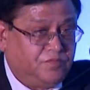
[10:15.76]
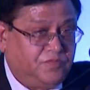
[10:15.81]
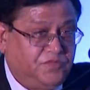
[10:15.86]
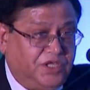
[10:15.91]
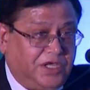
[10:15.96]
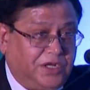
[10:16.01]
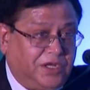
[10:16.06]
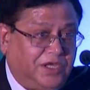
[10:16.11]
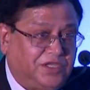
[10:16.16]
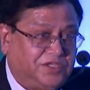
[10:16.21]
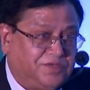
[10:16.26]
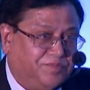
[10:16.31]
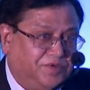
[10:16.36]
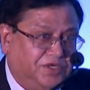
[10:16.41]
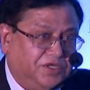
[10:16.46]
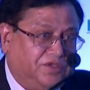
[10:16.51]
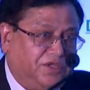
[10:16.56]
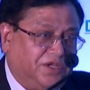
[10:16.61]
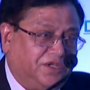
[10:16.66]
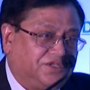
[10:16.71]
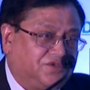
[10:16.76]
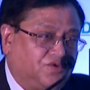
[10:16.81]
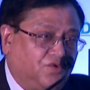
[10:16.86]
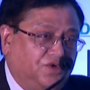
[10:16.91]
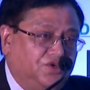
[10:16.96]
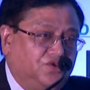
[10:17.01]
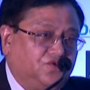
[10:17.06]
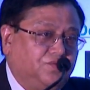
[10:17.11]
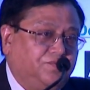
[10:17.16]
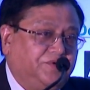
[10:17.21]
there is
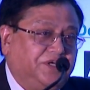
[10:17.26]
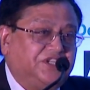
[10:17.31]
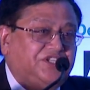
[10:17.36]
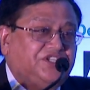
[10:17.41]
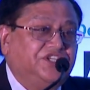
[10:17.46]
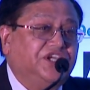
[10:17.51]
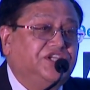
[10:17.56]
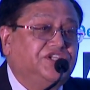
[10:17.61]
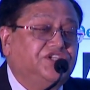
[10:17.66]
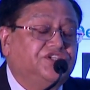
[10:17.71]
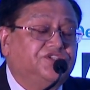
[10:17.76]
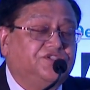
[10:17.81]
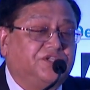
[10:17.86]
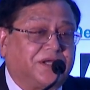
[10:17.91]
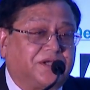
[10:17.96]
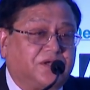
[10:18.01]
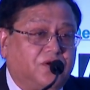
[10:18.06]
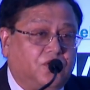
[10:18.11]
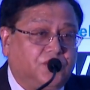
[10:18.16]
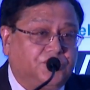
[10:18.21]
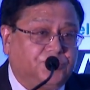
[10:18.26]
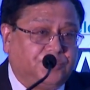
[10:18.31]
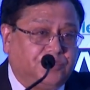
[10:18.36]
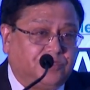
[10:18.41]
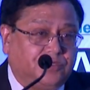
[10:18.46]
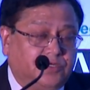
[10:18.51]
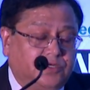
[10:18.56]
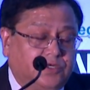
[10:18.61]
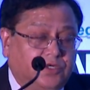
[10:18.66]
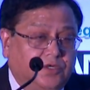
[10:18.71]
going to be a change in technology.
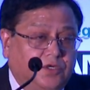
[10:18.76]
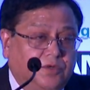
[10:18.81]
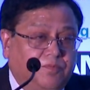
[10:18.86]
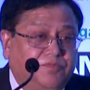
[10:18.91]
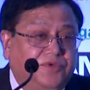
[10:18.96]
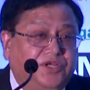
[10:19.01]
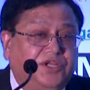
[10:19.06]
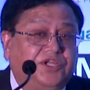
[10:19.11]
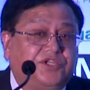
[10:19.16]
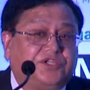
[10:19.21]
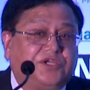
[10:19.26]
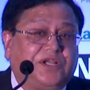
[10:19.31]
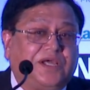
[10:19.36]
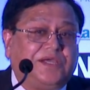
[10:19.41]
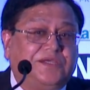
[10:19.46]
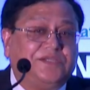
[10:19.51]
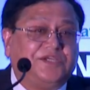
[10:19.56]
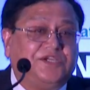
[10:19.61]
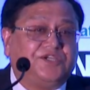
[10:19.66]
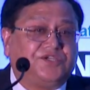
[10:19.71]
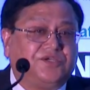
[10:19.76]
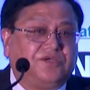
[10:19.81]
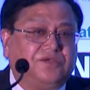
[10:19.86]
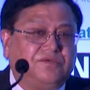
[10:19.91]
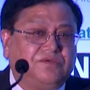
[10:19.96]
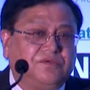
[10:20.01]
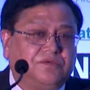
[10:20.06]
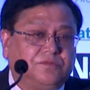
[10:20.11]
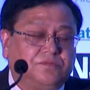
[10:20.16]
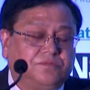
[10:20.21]
Miniaturization
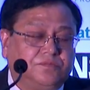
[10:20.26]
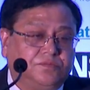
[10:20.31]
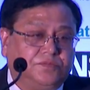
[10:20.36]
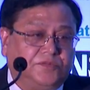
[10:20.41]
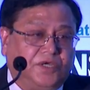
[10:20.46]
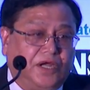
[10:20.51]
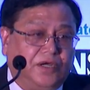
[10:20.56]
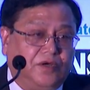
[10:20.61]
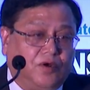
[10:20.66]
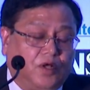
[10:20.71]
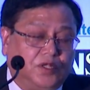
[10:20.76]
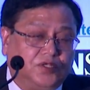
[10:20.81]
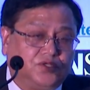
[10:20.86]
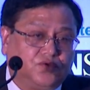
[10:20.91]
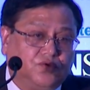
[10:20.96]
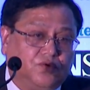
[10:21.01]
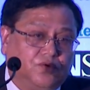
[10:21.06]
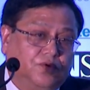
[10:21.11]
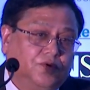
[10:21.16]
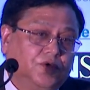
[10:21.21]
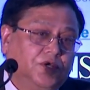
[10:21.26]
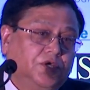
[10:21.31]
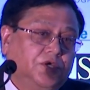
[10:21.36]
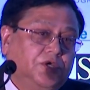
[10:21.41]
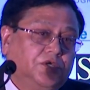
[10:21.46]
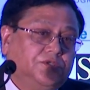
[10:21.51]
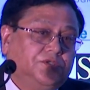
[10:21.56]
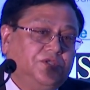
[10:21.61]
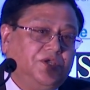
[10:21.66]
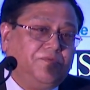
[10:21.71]
and also
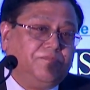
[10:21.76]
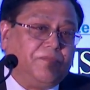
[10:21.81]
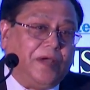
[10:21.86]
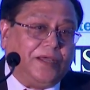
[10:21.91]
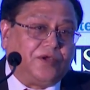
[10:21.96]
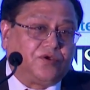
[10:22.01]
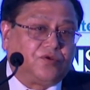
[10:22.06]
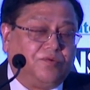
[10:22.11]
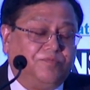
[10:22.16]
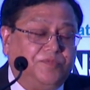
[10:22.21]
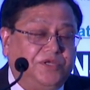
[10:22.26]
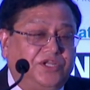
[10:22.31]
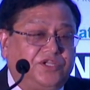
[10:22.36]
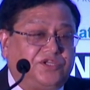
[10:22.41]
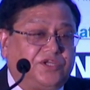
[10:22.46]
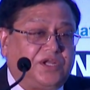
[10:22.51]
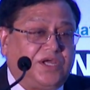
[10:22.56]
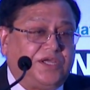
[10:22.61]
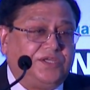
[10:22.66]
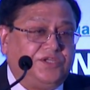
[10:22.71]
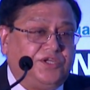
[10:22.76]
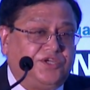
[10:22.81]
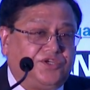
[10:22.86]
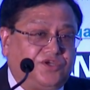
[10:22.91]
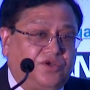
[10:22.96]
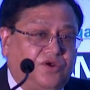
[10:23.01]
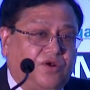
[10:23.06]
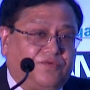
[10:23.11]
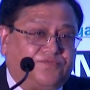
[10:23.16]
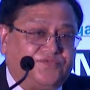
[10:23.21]
the
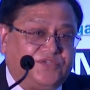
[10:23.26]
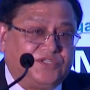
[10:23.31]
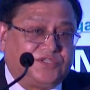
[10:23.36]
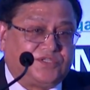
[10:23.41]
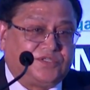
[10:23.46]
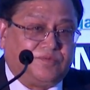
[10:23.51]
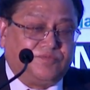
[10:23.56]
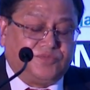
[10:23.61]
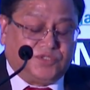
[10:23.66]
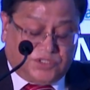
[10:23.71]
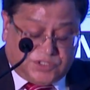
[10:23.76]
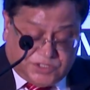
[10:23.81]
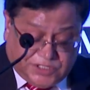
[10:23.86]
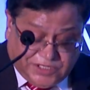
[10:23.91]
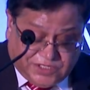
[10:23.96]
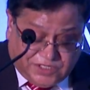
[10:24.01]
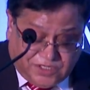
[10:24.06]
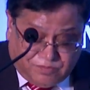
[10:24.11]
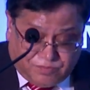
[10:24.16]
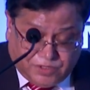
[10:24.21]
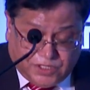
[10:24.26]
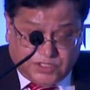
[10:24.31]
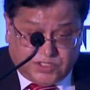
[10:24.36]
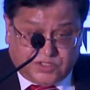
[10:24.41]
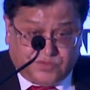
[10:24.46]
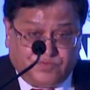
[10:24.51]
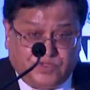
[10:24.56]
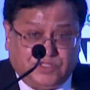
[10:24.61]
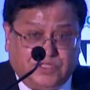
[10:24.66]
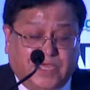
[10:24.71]
micro-miniaturization of systems is taking
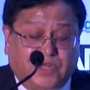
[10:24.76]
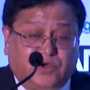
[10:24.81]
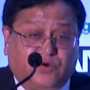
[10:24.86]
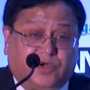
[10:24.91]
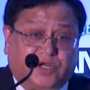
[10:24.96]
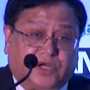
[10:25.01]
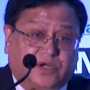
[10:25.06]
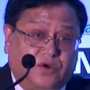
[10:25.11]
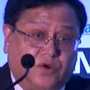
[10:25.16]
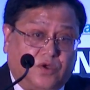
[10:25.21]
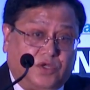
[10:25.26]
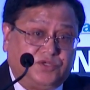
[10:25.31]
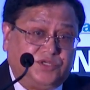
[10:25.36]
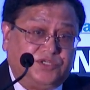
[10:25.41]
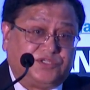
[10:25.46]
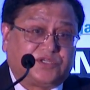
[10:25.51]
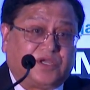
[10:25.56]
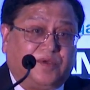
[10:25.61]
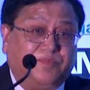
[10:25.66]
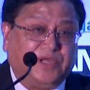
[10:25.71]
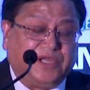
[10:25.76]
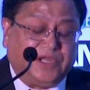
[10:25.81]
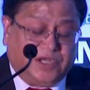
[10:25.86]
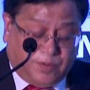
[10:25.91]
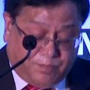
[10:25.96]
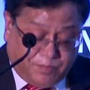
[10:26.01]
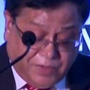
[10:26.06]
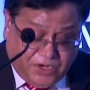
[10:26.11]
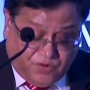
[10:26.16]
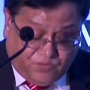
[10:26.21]
place with nanotechnologies coming in
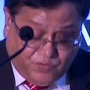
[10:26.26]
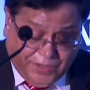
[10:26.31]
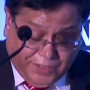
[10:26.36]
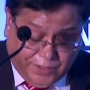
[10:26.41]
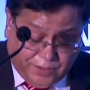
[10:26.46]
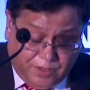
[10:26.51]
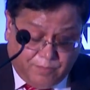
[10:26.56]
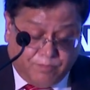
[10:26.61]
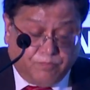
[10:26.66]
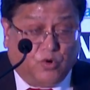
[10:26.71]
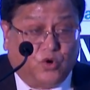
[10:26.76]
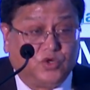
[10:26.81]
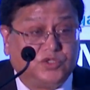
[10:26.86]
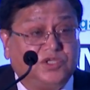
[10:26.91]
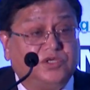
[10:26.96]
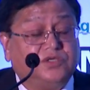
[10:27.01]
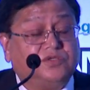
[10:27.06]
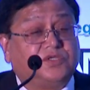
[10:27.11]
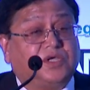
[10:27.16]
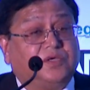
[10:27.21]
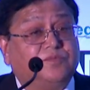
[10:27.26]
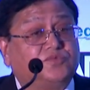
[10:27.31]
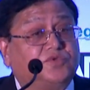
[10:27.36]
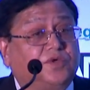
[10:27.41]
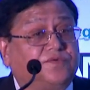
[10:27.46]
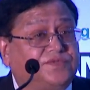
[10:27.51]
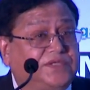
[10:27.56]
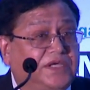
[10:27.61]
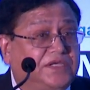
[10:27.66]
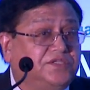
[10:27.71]
a big way, both in terms
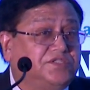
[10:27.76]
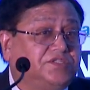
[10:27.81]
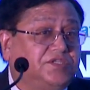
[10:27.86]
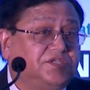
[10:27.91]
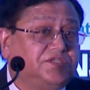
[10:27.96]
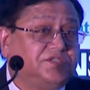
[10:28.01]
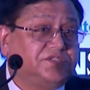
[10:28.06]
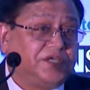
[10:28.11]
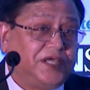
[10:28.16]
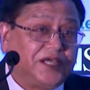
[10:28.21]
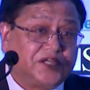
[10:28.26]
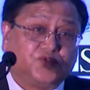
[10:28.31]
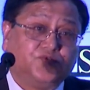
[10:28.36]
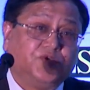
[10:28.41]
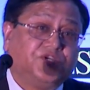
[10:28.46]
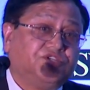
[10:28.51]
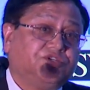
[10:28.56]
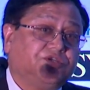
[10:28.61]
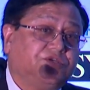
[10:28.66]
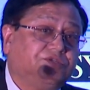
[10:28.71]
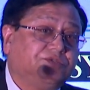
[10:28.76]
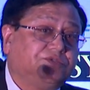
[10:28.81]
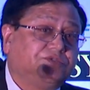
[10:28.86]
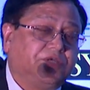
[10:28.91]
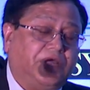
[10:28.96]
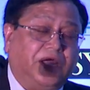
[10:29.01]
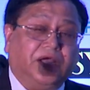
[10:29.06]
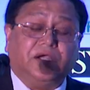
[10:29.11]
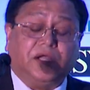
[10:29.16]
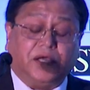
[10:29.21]
of sensors, actuators,
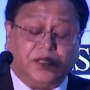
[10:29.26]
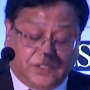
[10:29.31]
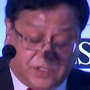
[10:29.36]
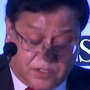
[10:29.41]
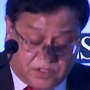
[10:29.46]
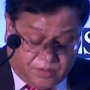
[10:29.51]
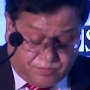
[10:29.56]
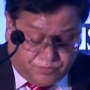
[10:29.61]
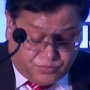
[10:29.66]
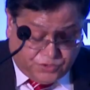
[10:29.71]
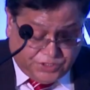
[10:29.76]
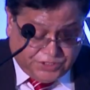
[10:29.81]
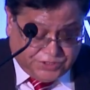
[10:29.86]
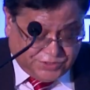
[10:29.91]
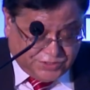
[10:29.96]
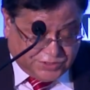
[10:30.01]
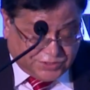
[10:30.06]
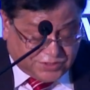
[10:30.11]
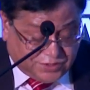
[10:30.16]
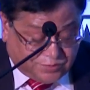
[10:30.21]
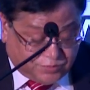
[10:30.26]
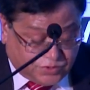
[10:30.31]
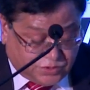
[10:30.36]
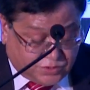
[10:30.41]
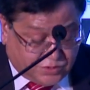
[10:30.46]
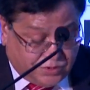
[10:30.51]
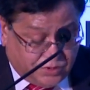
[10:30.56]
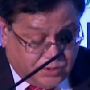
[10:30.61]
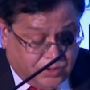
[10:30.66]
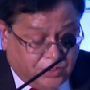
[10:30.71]
and other computing systems.